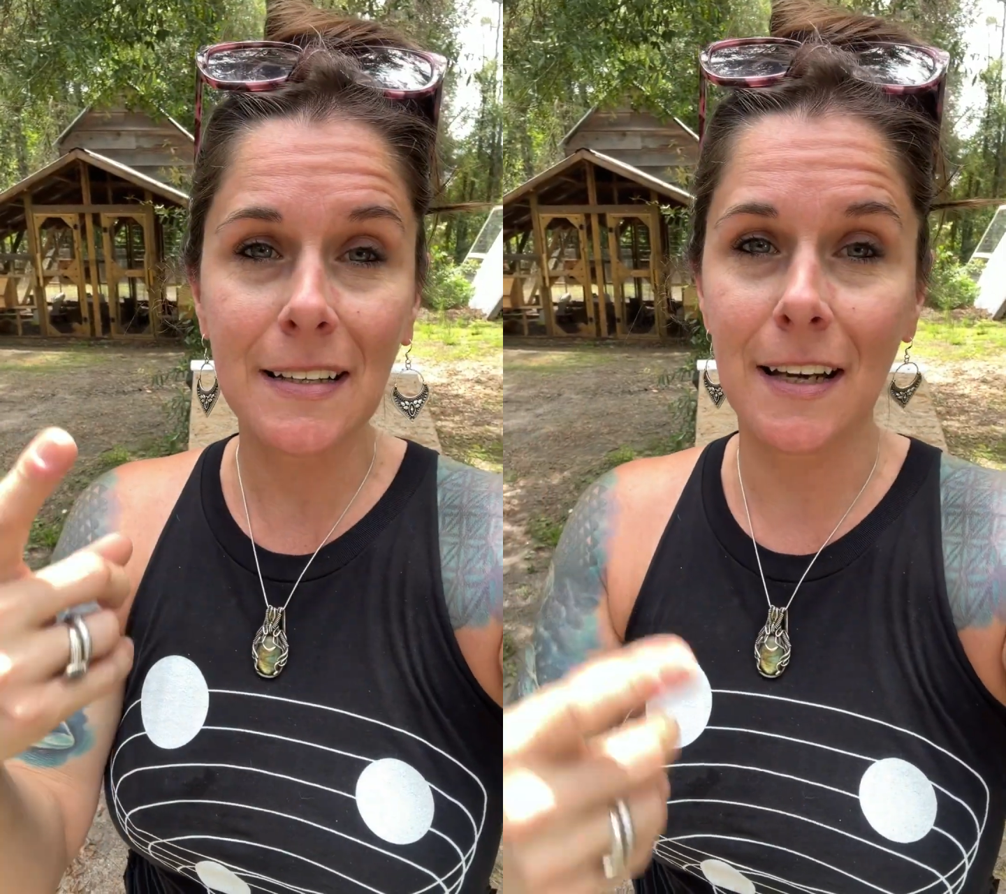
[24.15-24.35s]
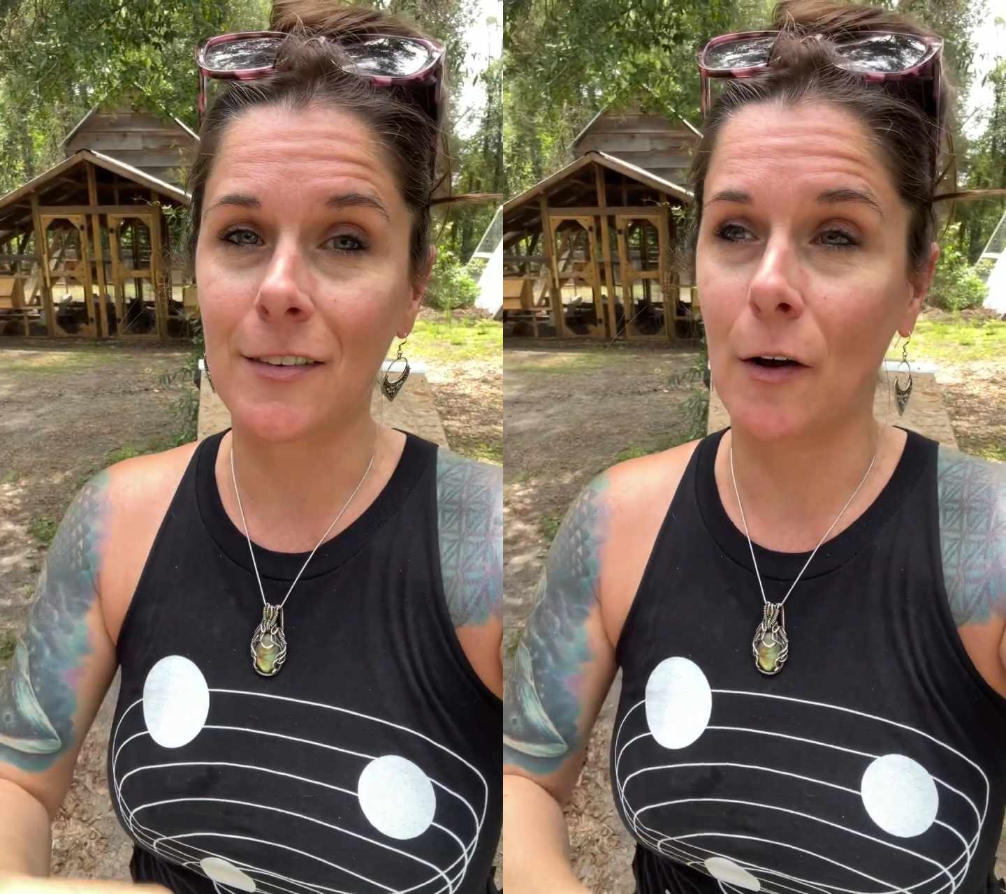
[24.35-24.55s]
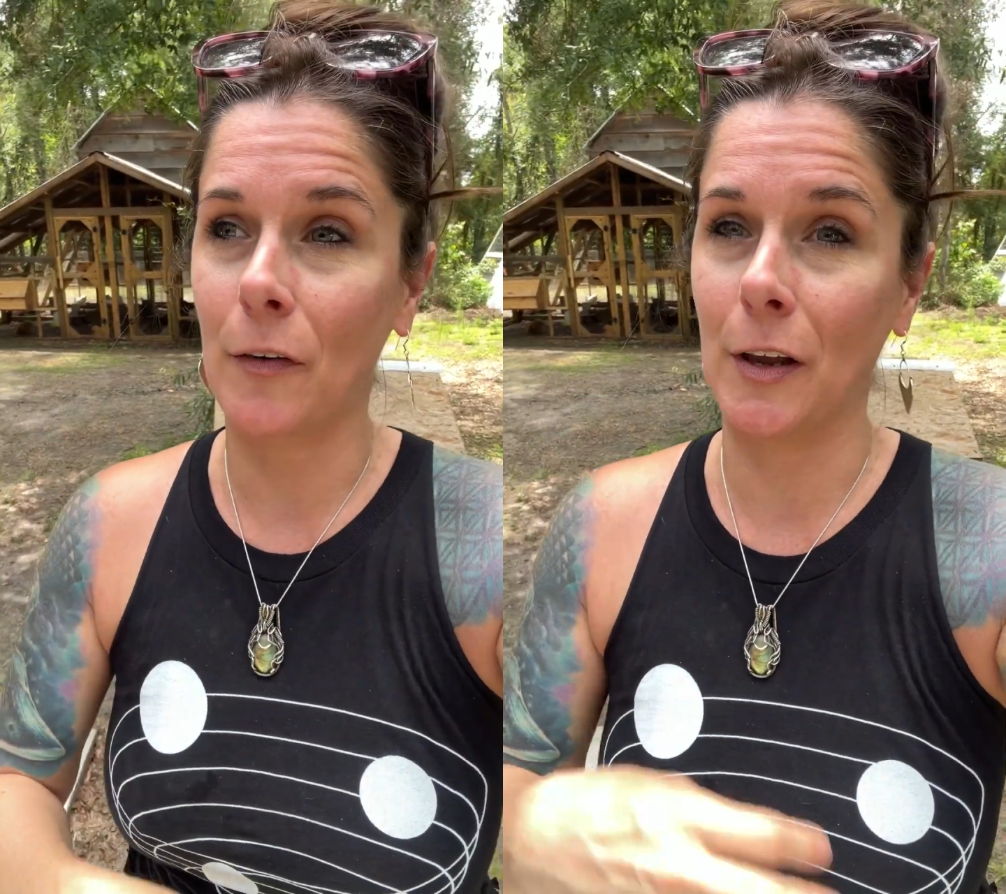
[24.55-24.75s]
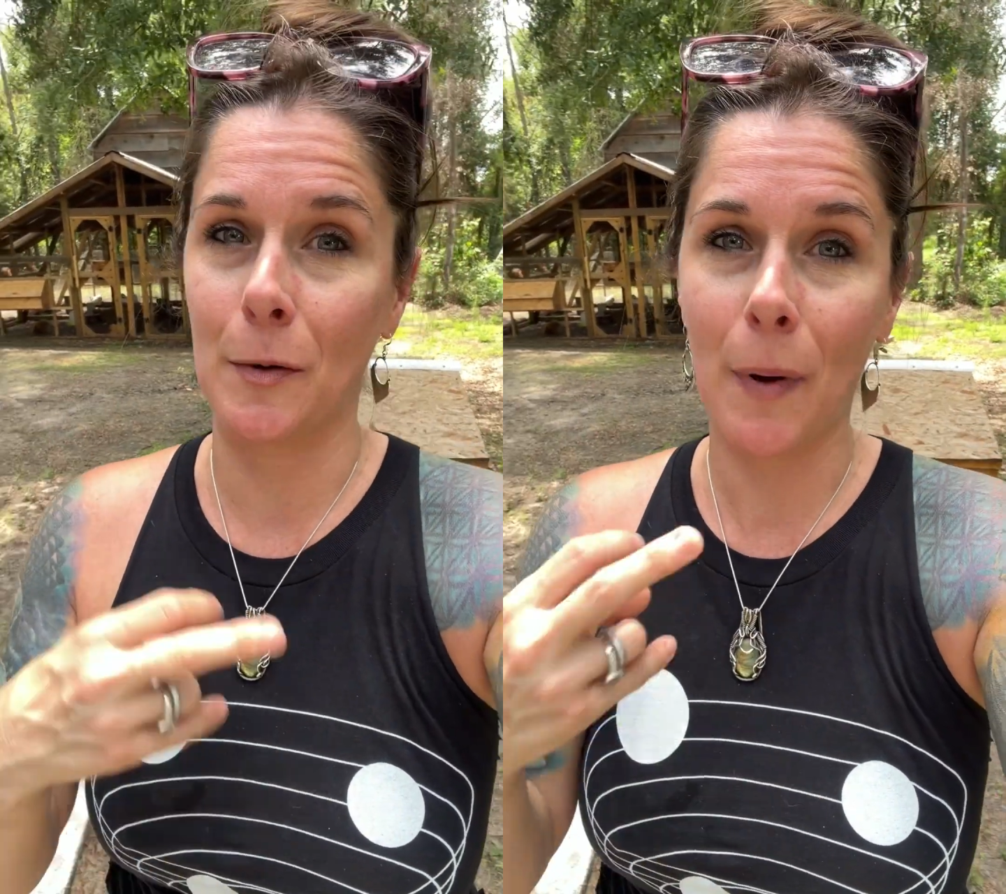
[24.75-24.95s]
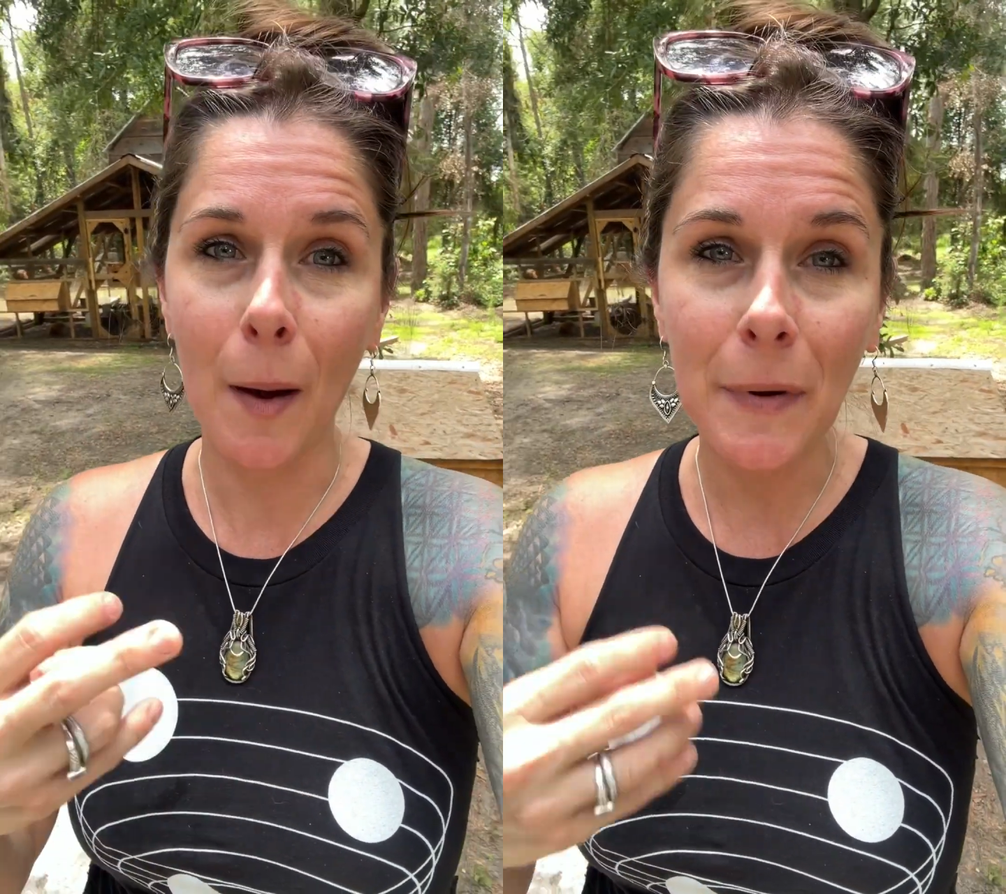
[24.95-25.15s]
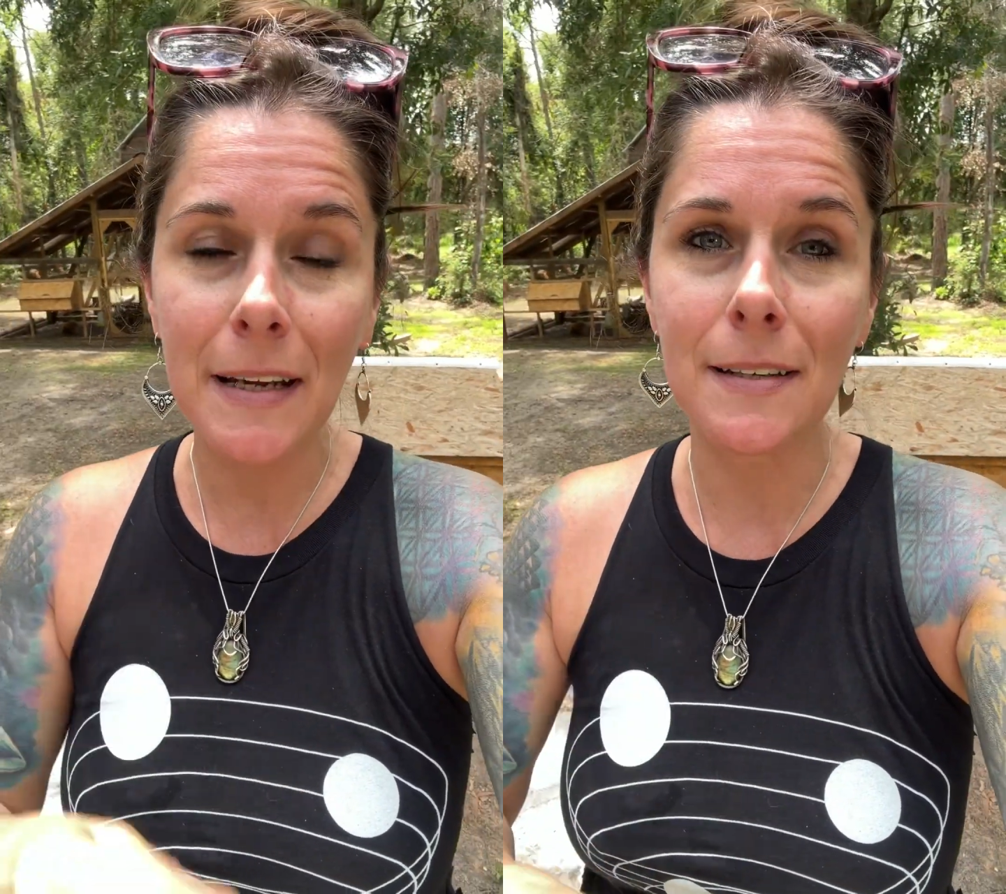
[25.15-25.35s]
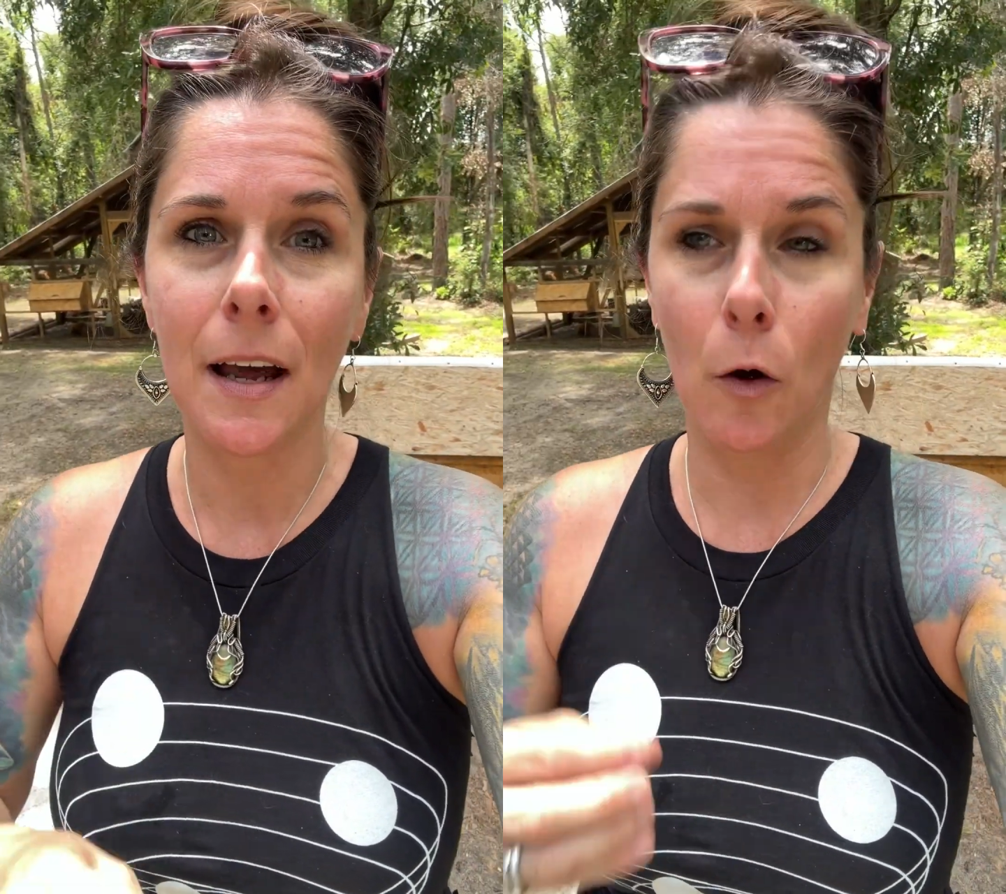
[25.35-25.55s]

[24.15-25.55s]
I've dealt with it in puppies.